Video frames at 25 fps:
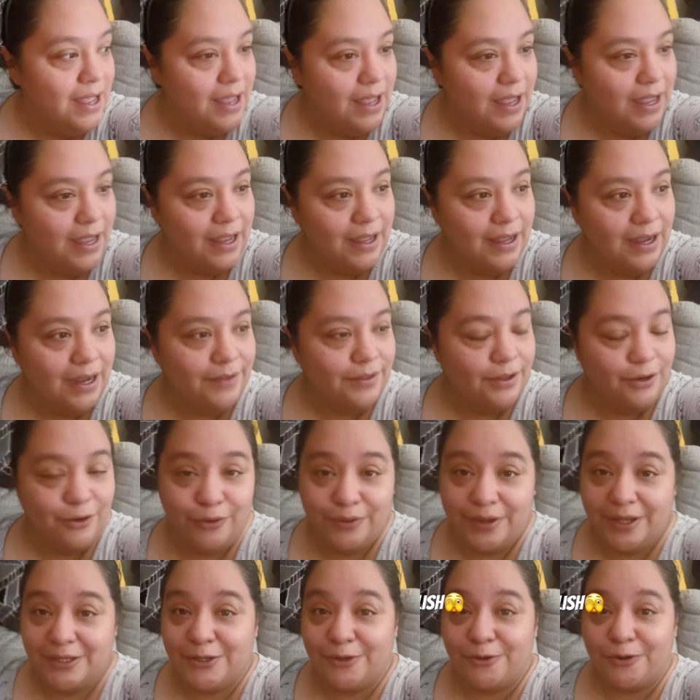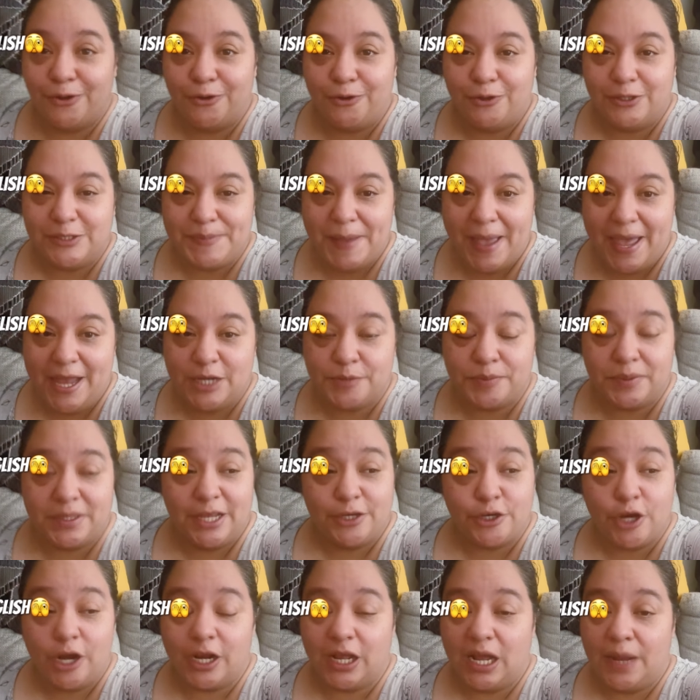And the little kids don't know no Spanish, but they
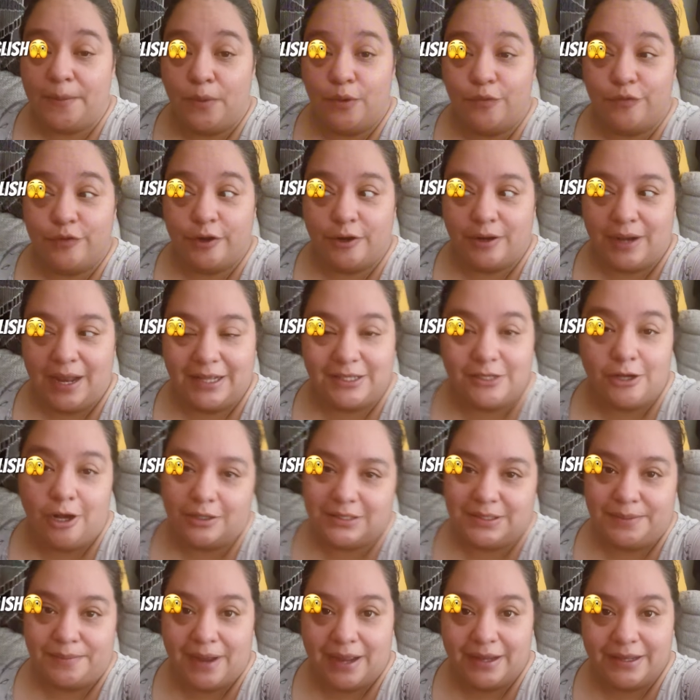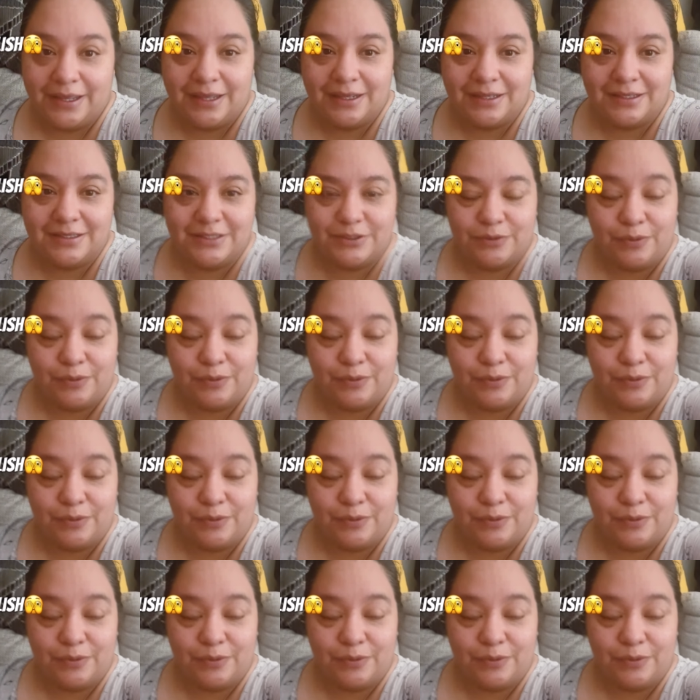try to come over here and, like, talk to my kids.